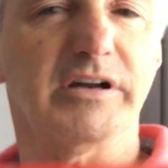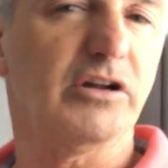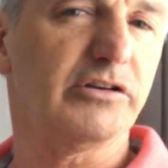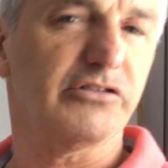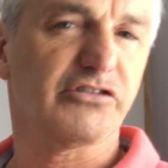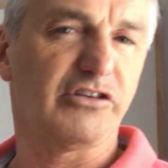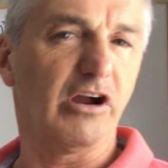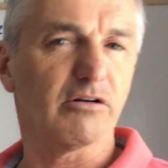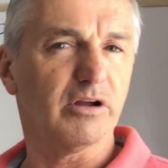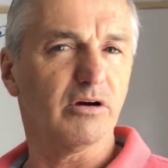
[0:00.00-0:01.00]
it on a
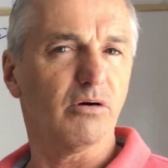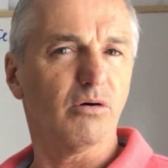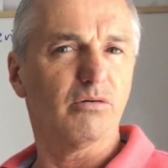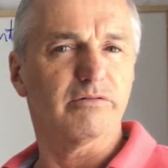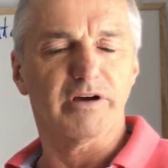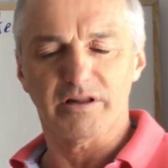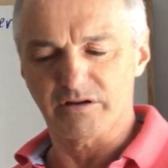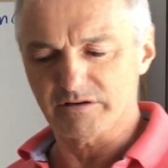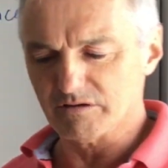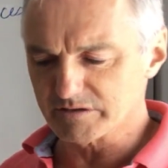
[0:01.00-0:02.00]
stereo, we've got it
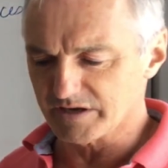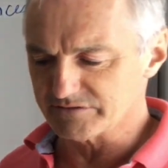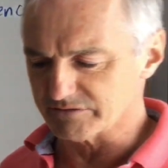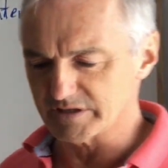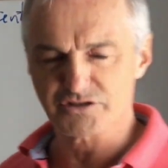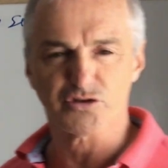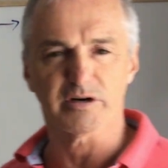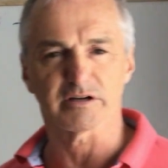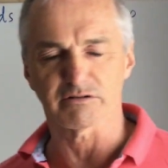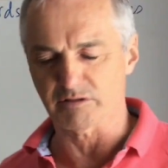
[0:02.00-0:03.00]
on all kinds of
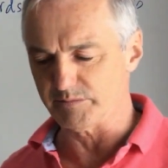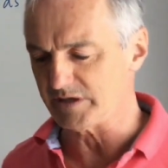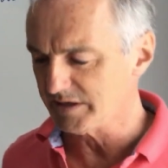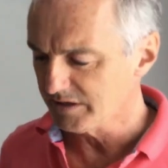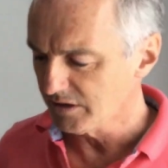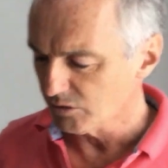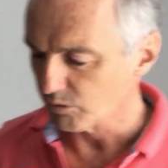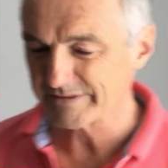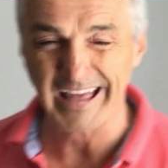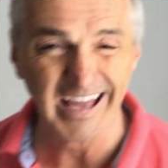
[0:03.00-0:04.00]
electronic equipment.
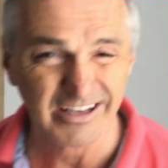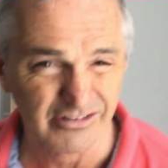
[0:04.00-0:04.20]
What the heck